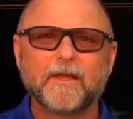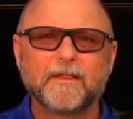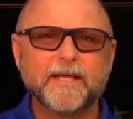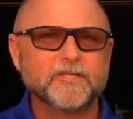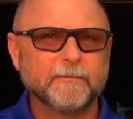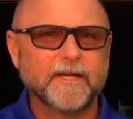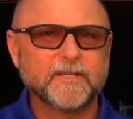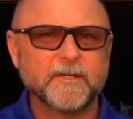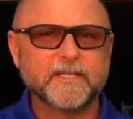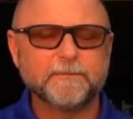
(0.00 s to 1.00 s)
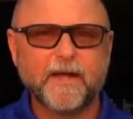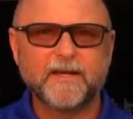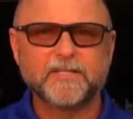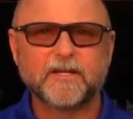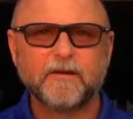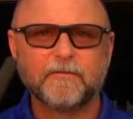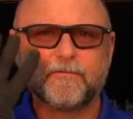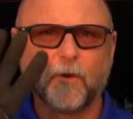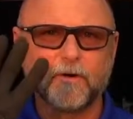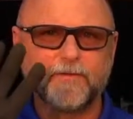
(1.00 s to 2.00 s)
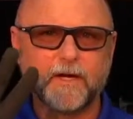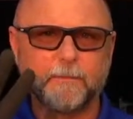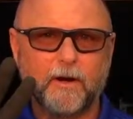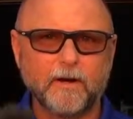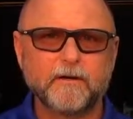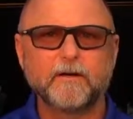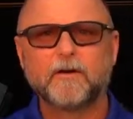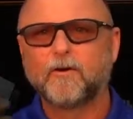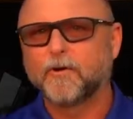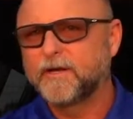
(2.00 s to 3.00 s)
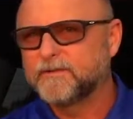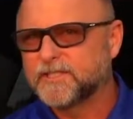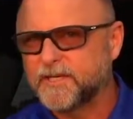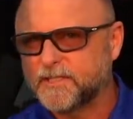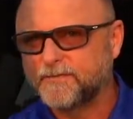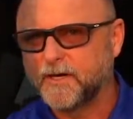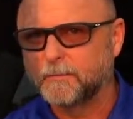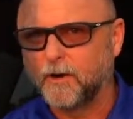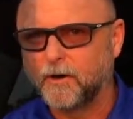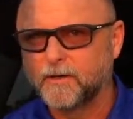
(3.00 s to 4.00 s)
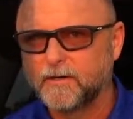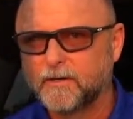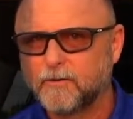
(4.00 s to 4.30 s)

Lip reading: These are meant to be spaced 4 feet apart or even 6 feet apart,